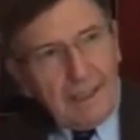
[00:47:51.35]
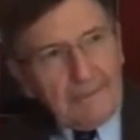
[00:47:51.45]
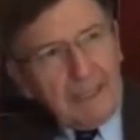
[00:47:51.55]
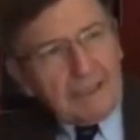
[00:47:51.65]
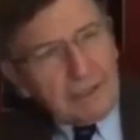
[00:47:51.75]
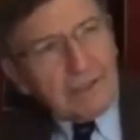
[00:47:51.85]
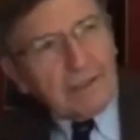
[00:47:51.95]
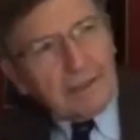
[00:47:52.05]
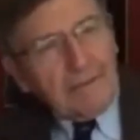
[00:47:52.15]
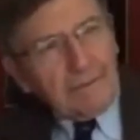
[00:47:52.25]
I match
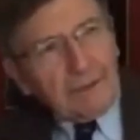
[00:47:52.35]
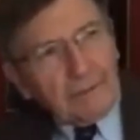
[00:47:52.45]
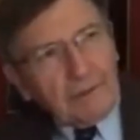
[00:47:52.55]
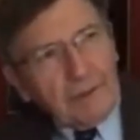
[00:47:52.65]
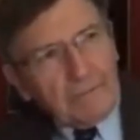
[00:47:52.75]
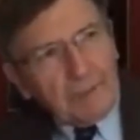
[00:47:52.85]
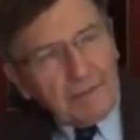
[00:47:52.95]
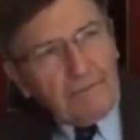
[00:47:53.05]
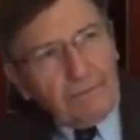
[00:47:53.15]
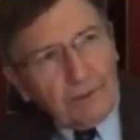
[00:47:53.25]
FWI,
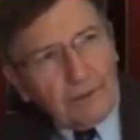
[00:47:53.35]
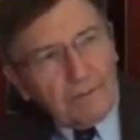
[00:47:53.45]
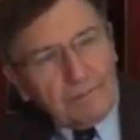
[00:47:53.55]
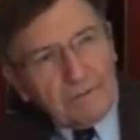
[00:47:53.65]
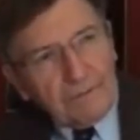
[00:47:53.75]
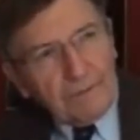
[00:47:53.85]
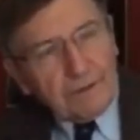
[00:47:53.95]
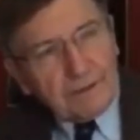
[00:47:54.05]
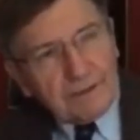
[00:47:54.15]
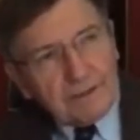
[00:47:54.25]
make it
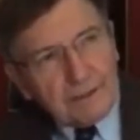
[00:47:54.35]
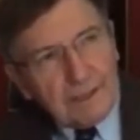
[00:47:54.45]
fullest,